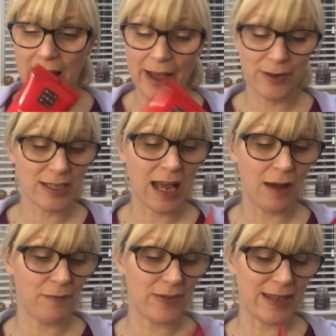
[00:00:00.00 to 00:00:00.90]
I also
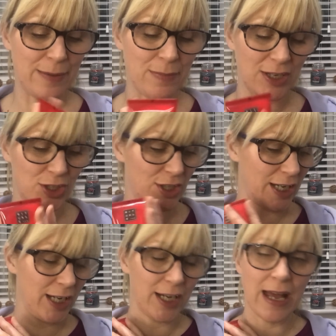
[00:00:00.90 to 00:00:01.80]
have the
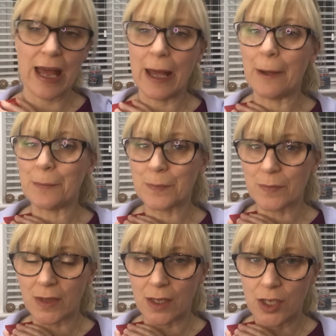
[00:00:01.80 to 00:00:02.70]
matching
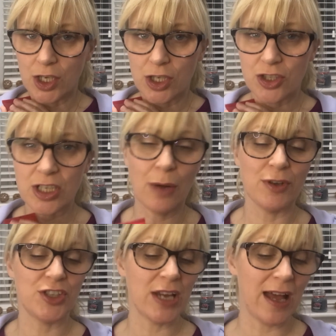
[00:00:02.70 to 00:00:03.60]

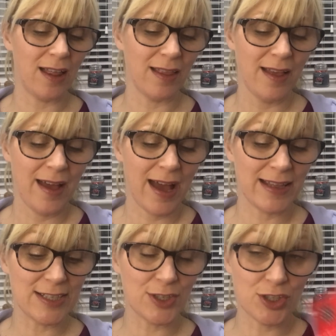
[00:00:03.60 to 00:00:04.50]
shower gel,
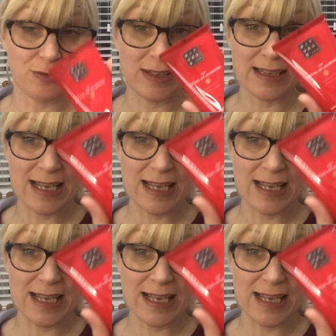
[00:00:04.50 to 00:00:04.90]
and it's such a really